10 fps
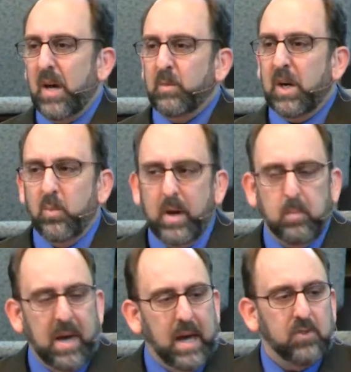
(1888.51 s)
"I'm going to
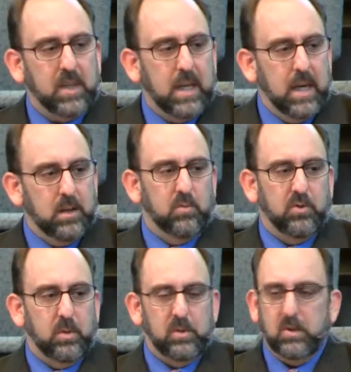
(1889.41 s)
rip half the kingdom
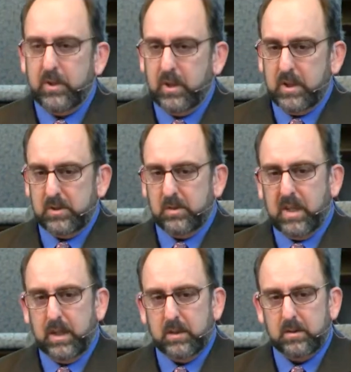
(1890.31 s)
from you for your
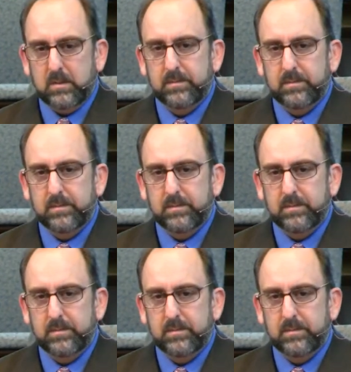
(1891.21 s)
disobedience."